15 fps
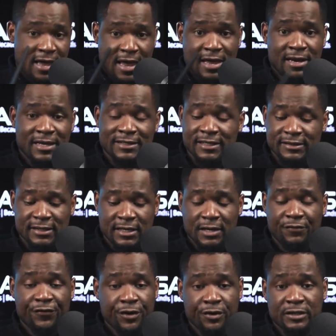and as I said,
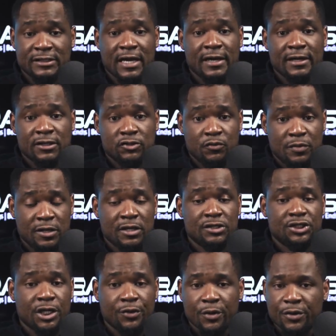I'm very excited to be
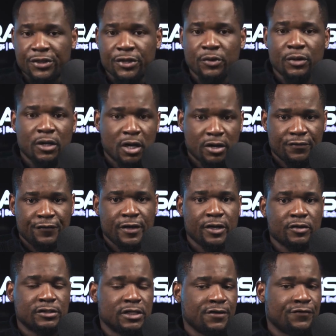sharing with you a lot of
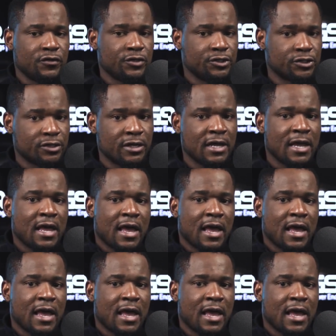videos in the future.